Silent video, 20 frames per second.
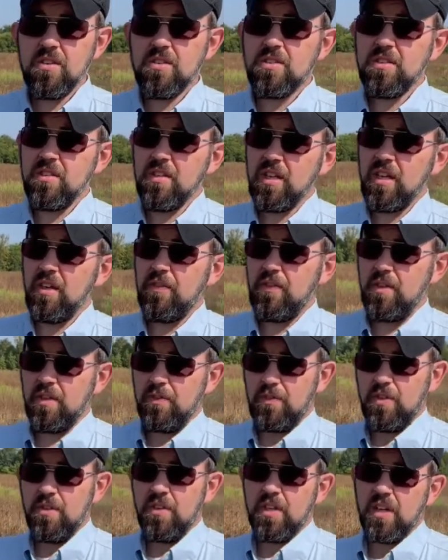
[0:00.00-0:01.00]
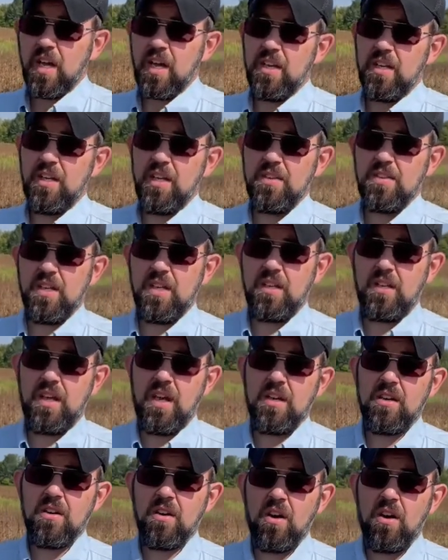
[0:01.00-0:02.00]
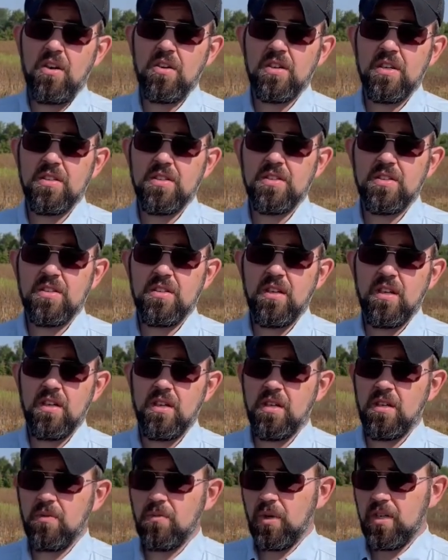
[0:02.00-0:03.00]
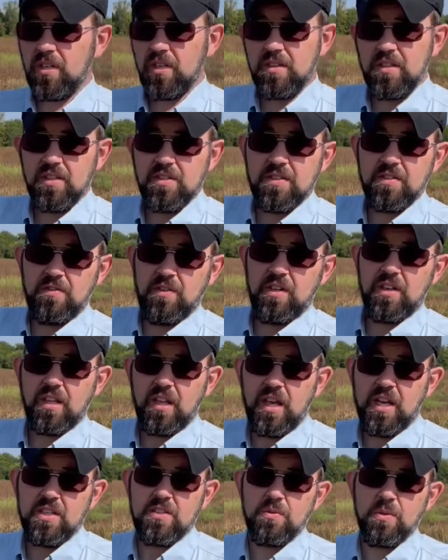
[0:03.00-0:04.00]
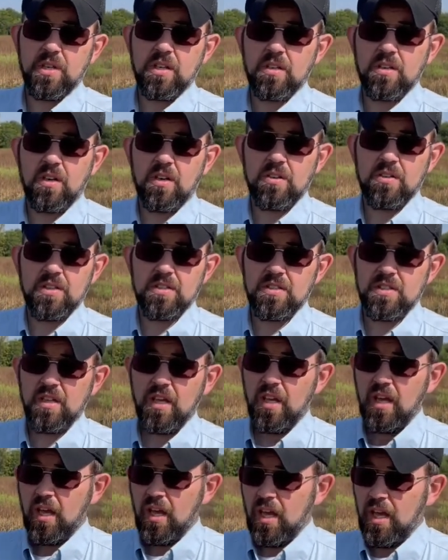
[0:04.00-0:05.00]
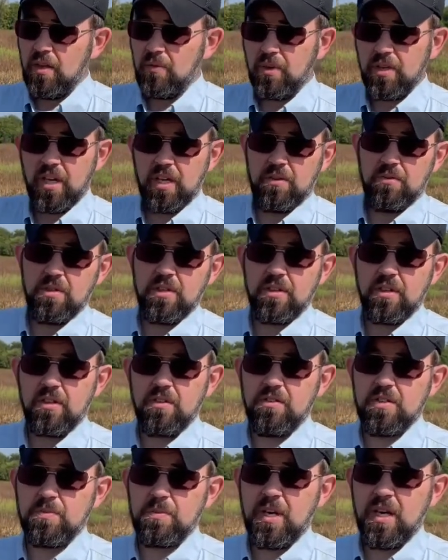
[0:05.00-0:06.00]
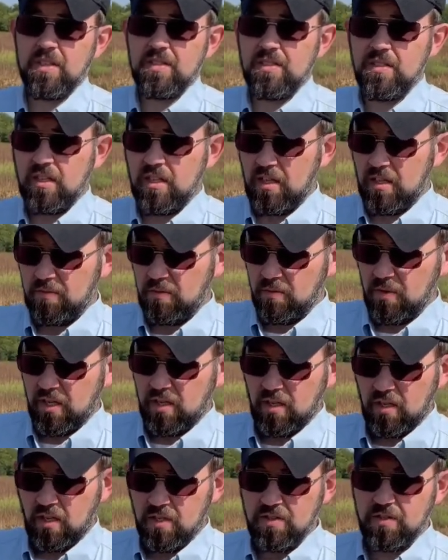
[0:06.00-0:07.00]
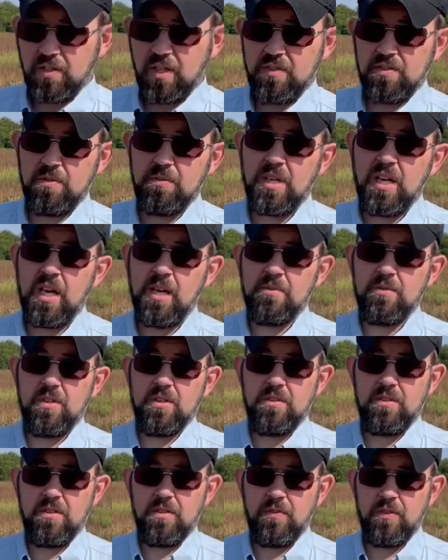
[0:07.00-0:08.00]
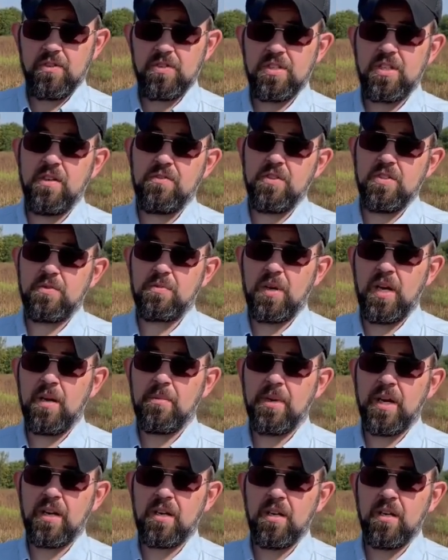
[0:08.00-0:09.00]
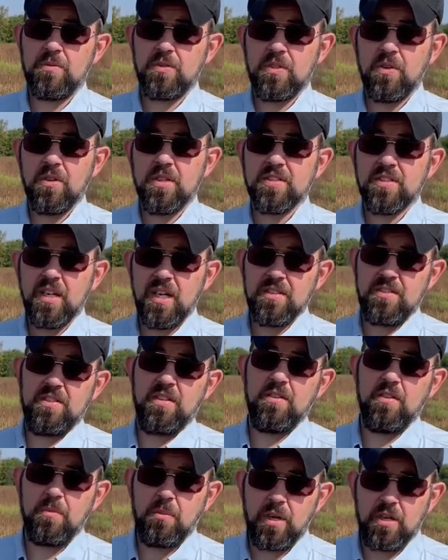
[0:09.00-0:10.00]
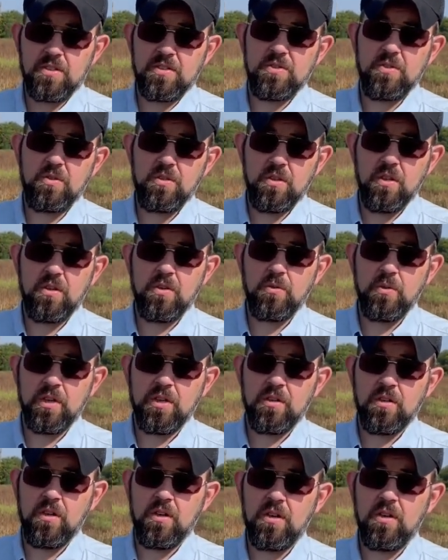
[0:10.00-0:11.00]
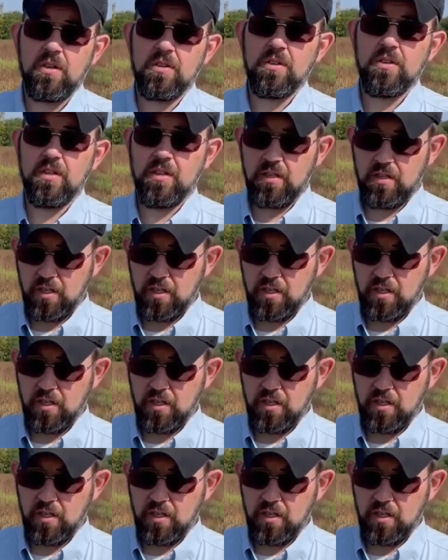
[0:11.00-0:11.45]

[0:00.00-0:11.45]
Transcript: Usually if you can kind of hit that latter August. We did this the very last week in August and we got a really good response, and that way it also gives some time for stuff to sprout back up so it's not sitting there bare soil all winter long.